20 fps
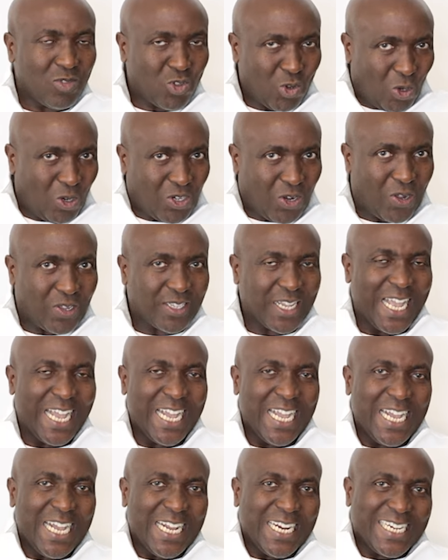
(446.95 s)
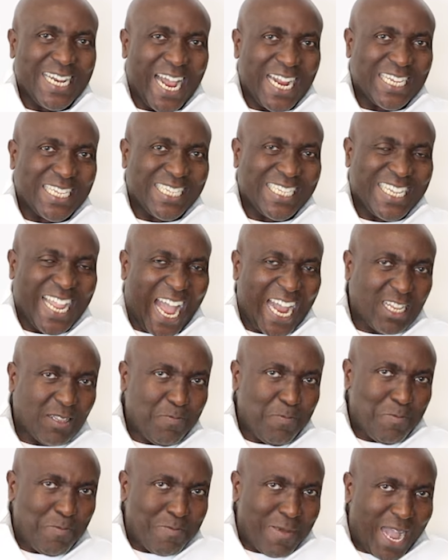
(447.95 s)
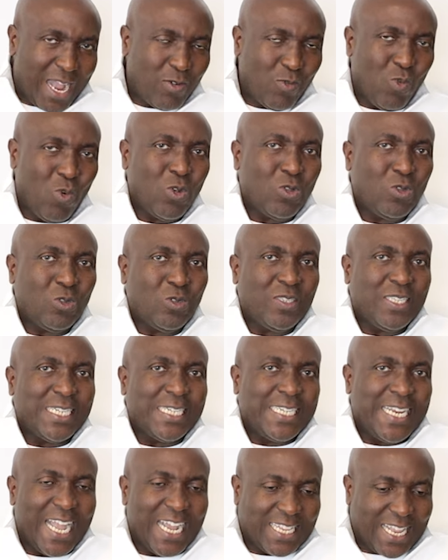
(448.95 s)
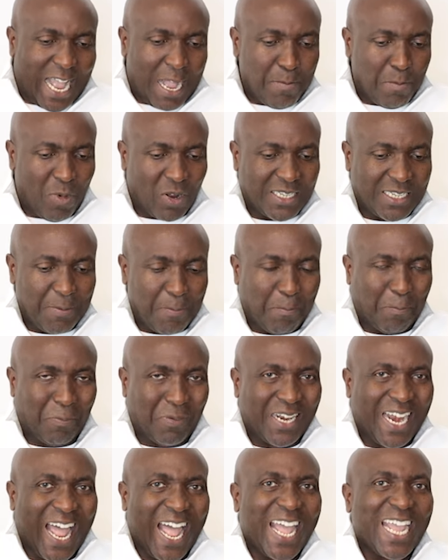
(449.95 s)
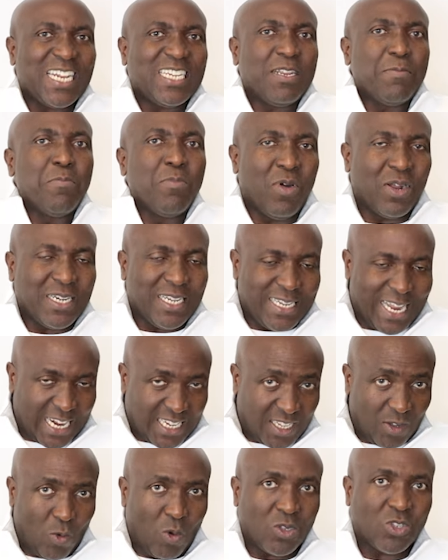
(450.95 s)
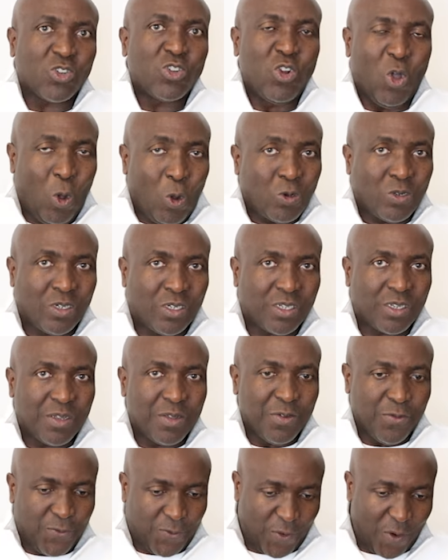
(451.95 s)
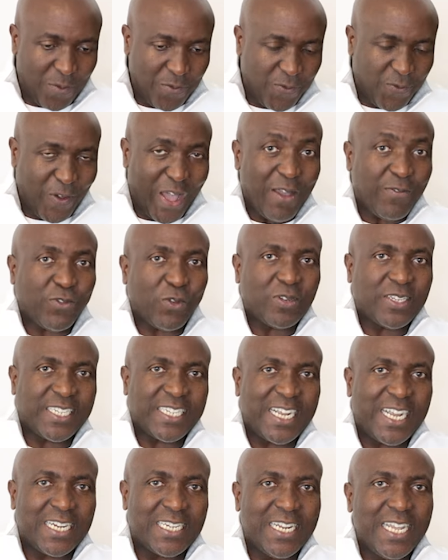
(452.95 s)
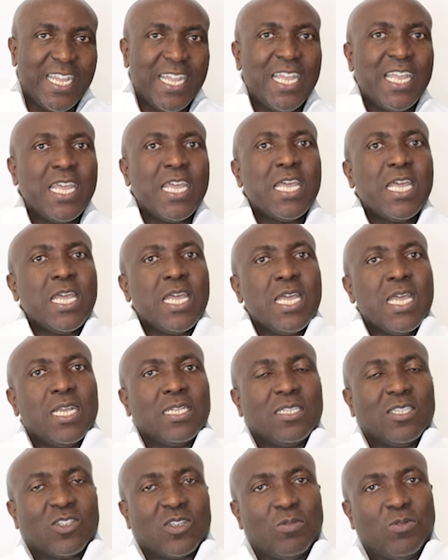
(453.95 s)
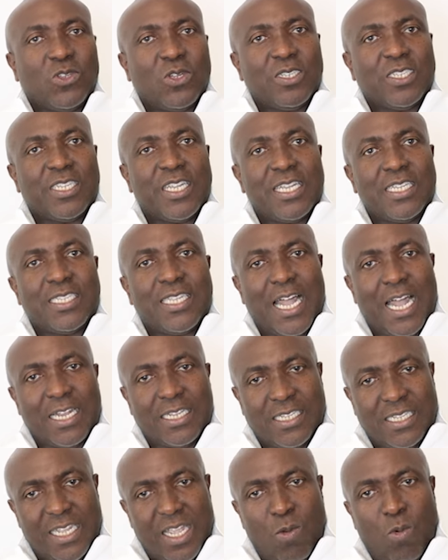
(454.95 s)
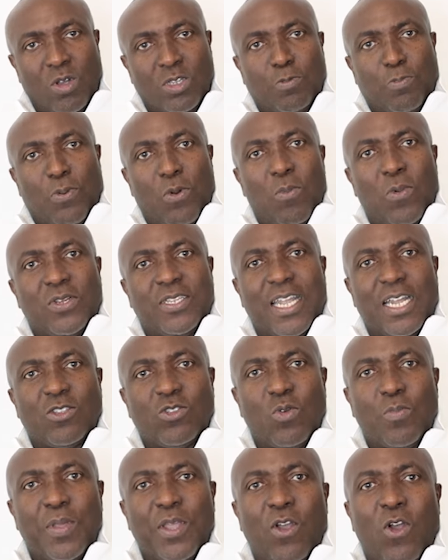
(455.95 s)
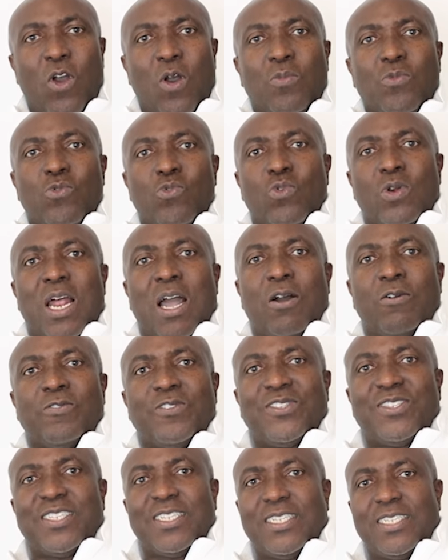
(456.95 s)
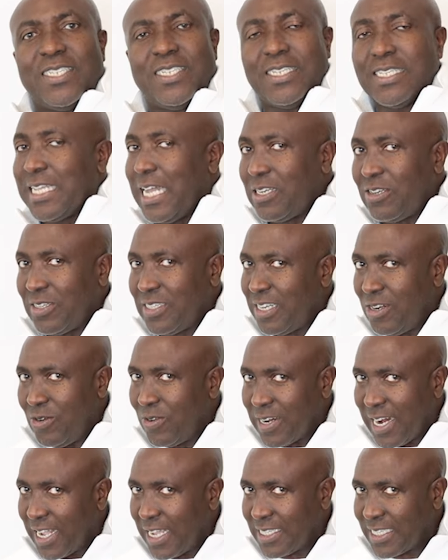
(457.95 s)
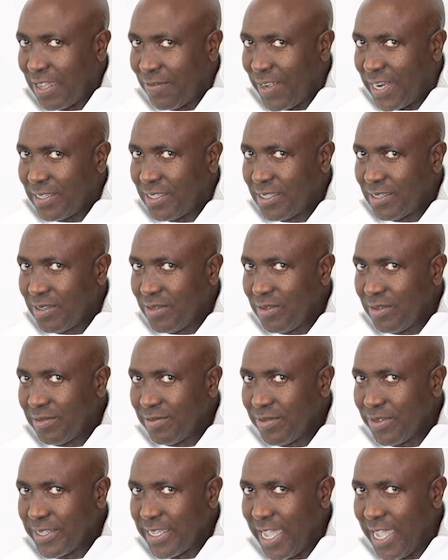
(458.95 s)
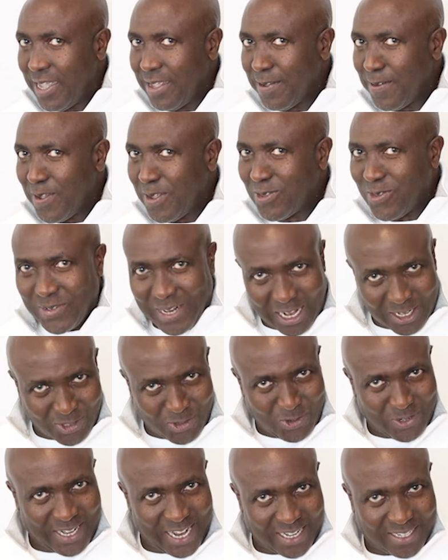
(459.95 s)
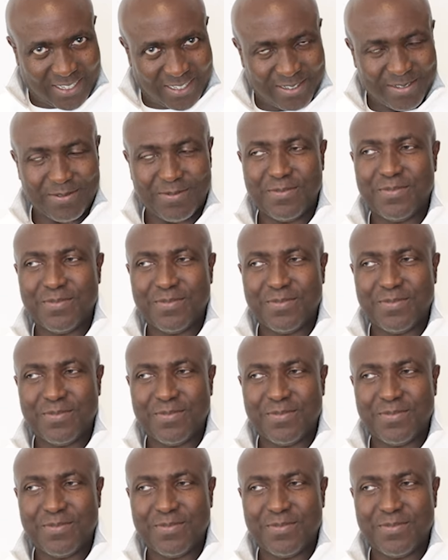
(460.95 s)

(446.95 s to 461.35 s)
told us that that man who used the debt and multiplied the money that he was loaned from 5 to 10 the scripture says that he was promoted to become ruler of city that doesn't look like a servant okay so that's good debt